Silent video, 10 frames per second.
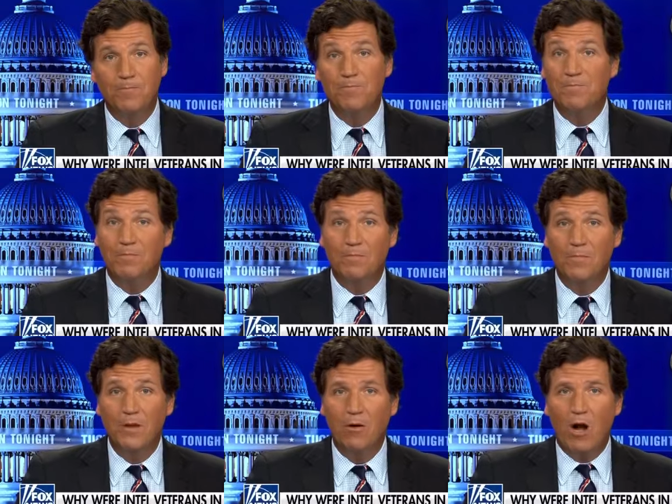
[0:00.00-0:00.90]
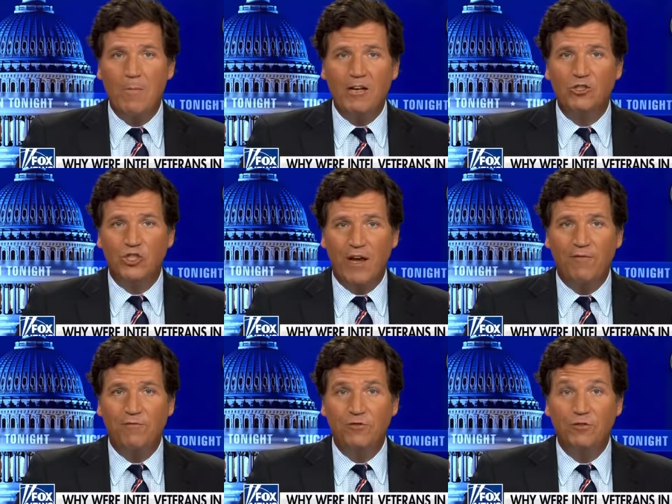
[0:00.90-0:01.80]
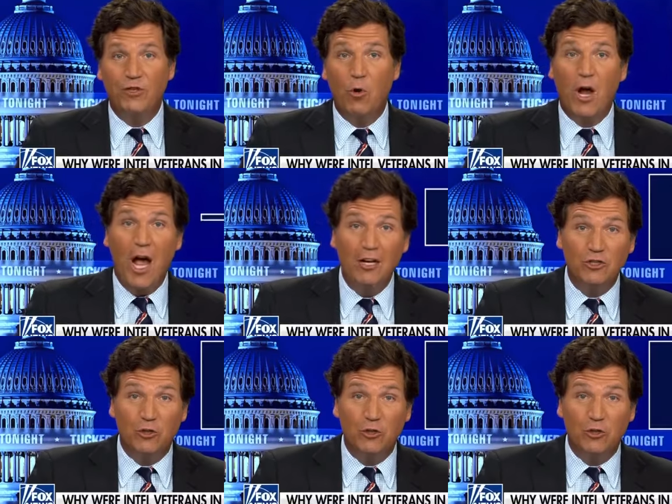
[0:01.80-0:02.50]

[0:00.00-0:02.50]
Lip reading: Or how about Jeff Tokadjer,